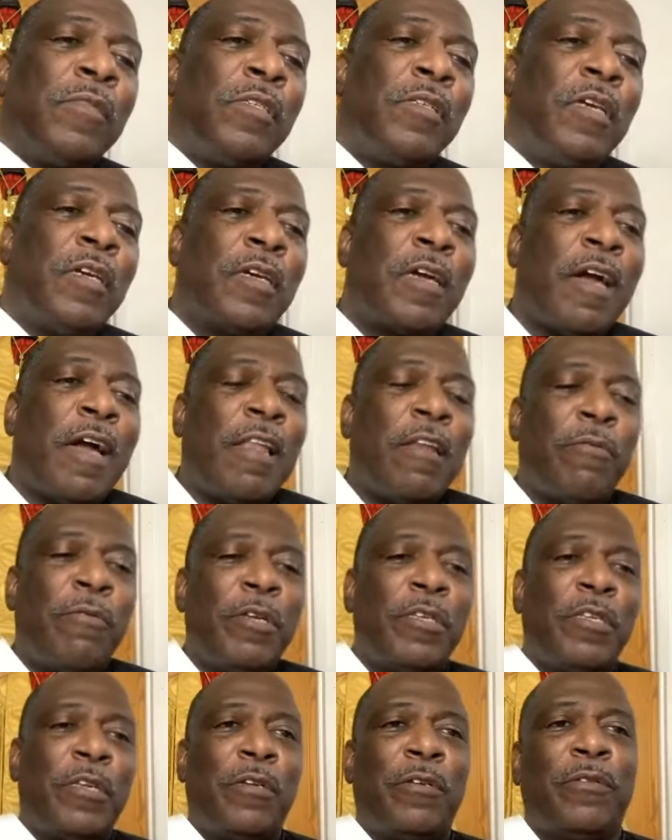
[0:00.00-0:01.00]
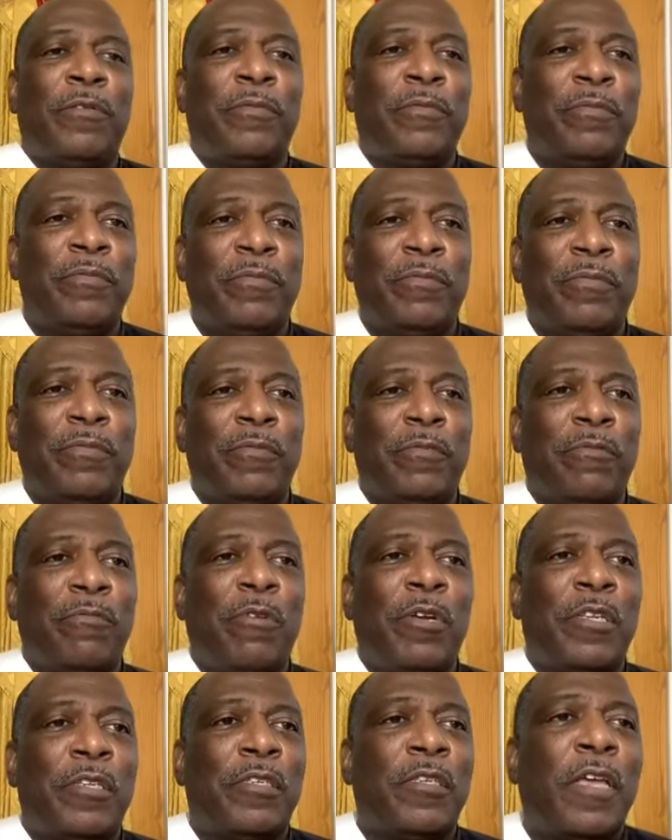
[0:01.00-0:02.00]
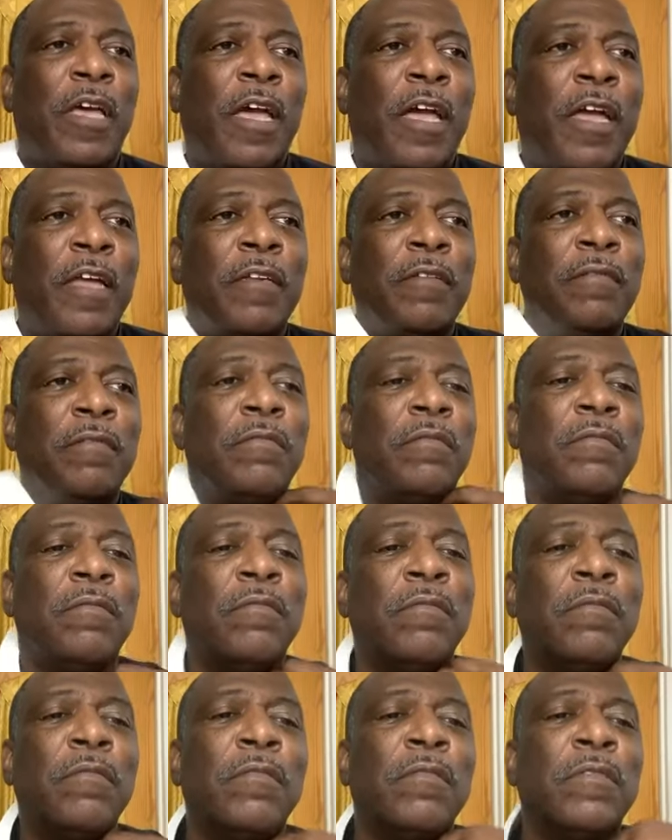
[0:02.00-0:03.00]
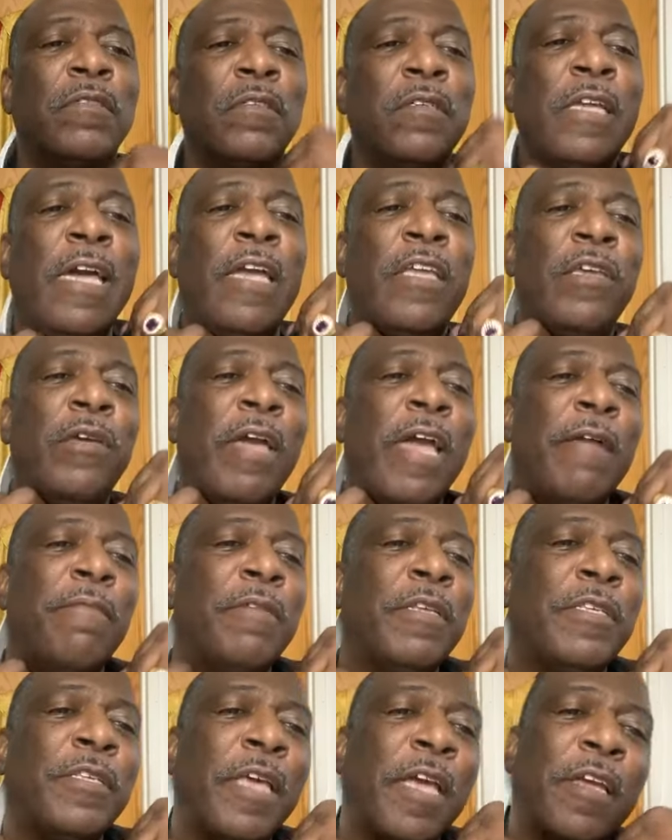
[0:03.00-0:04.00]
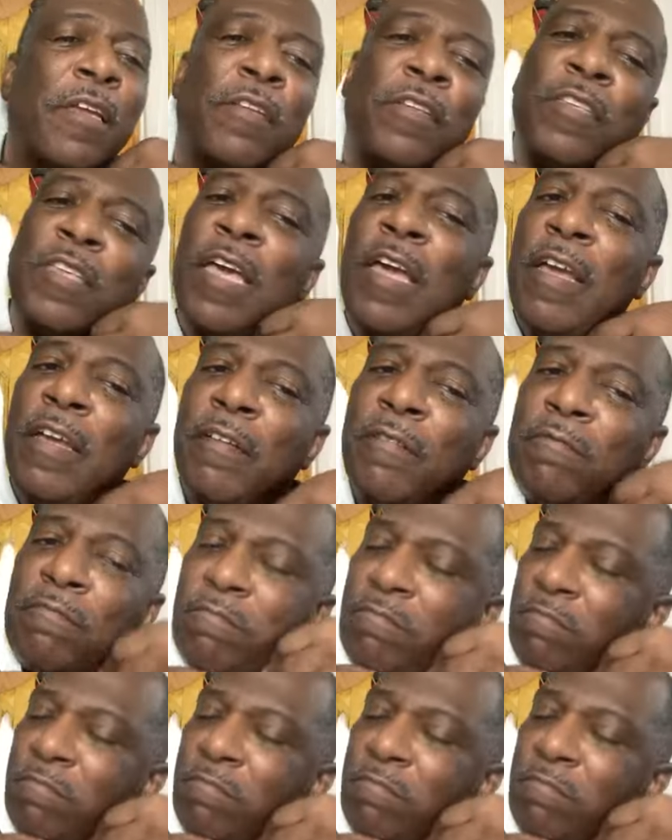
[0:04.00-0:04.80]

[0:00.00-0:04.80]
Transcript: the collar is on, one side. Now you have the second side.